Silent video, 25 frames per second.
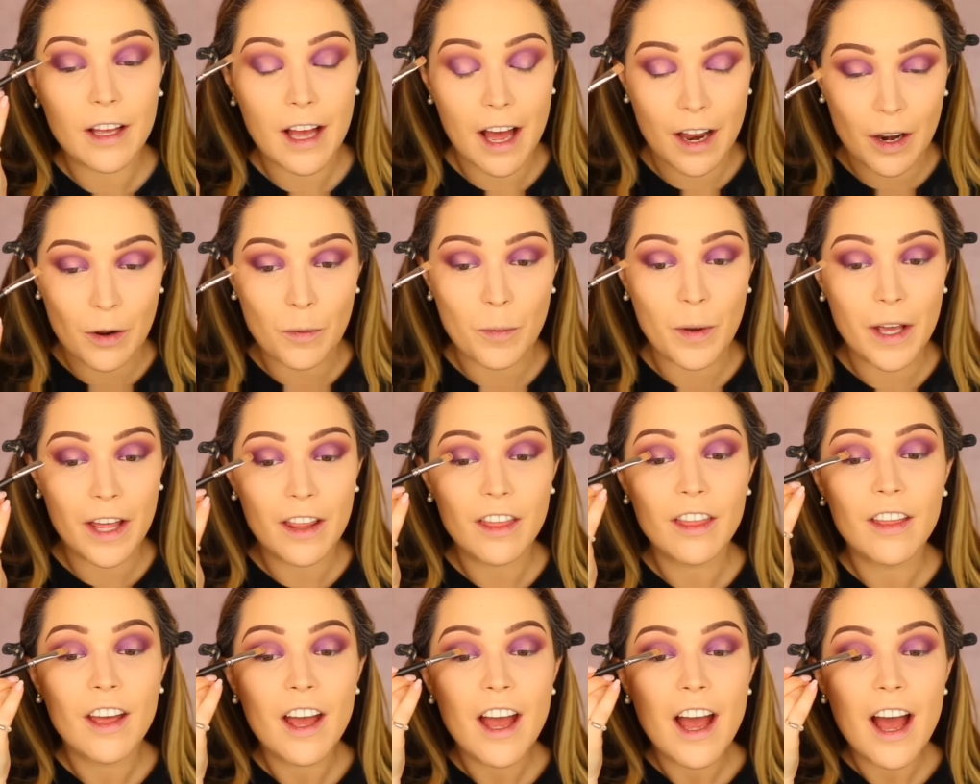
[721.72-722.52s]
on colour
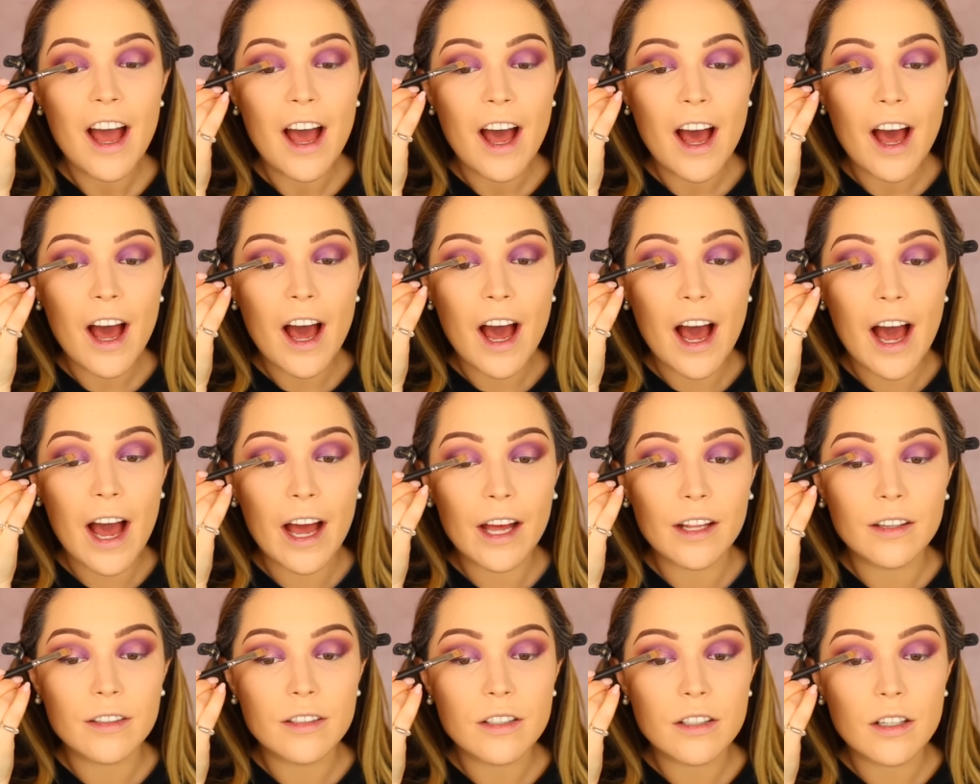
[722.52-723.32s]
with.
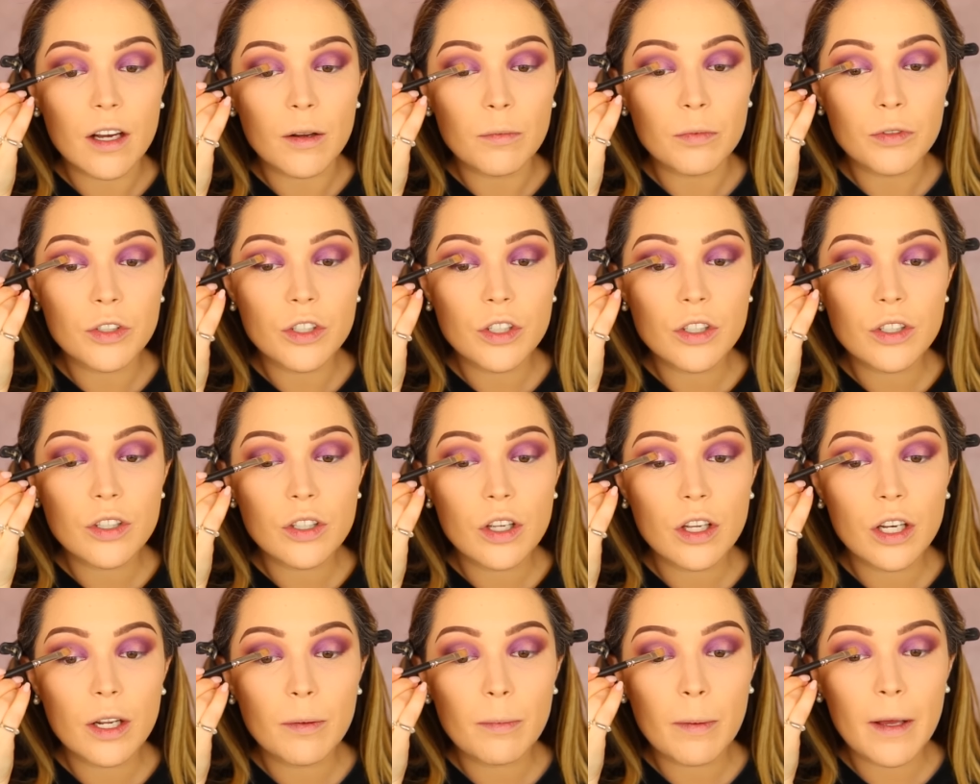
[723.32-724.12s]
And I'm
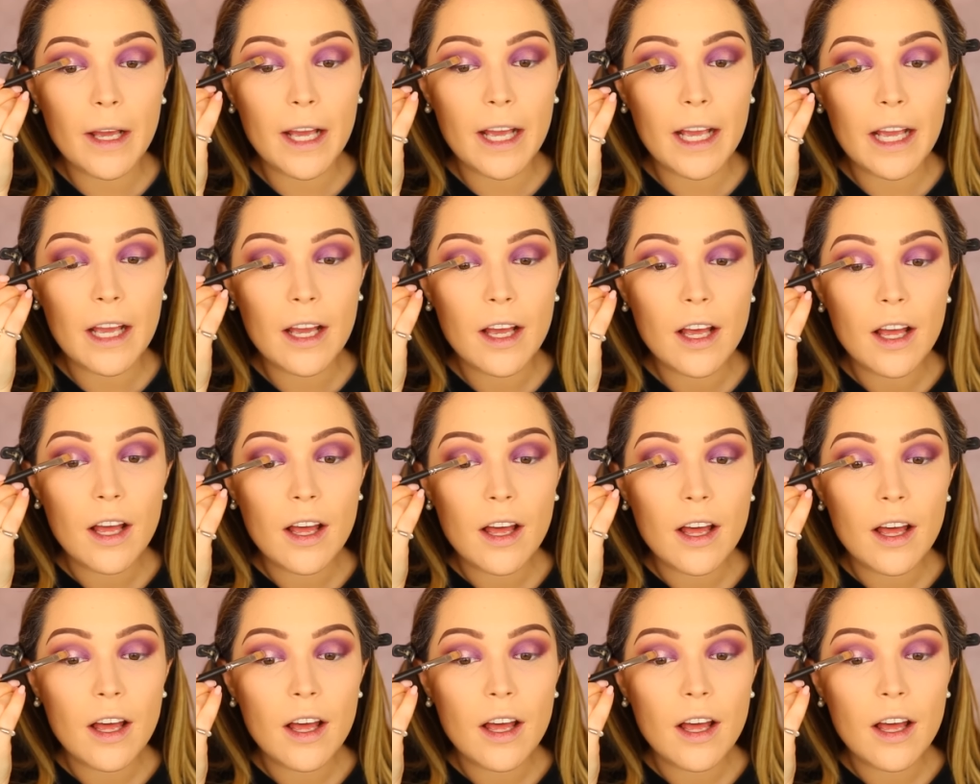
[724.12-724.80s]
just going to be